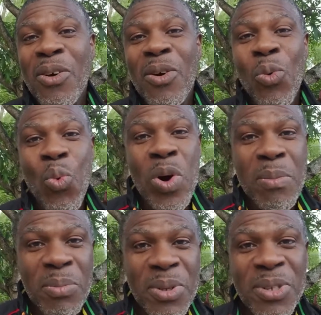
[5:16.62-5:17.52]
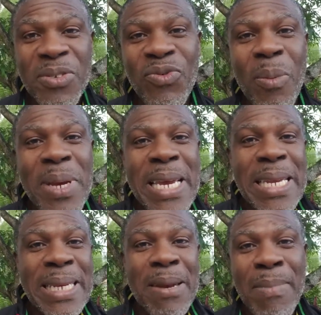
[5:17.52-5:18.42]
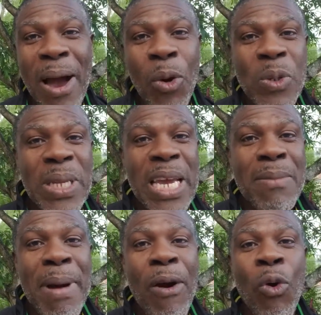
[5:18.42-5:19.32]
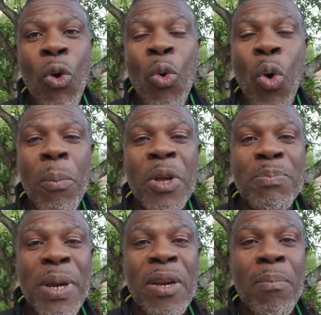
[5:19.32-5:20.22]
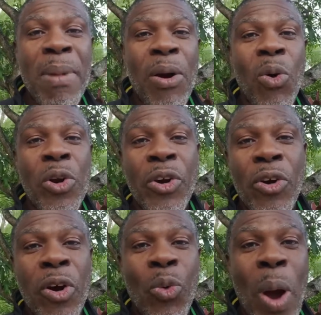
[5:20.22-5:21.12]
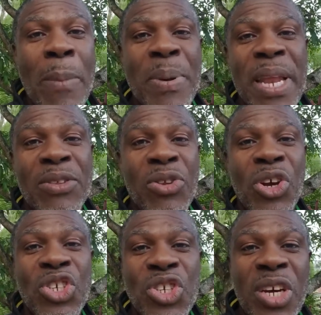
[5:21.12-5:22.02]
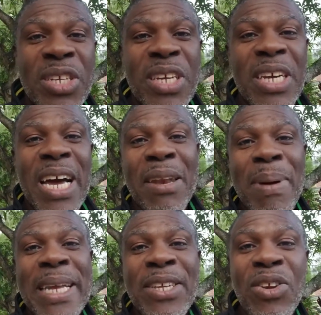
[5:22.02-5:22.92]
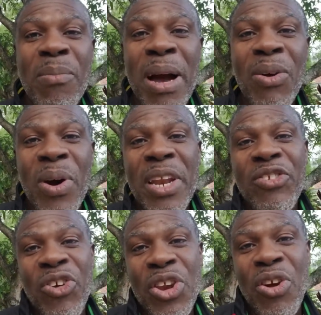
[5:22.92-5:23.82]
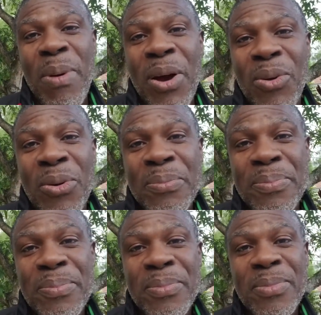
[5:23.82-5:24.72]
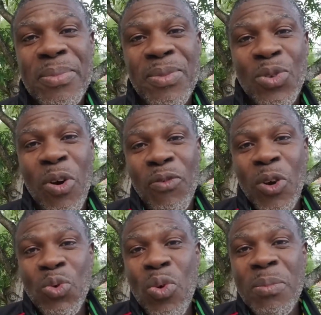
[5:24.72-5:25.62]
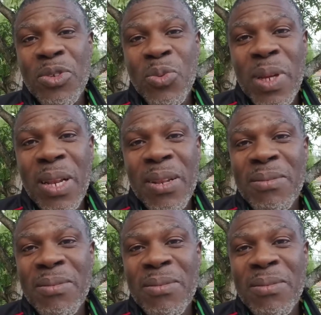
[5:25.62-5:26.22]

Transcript: worms from eating mangoes, taking mango, go up, just picking up mango on the ground, wiping that on your shirt and biting your mango and enjoying your mango. So of course worms will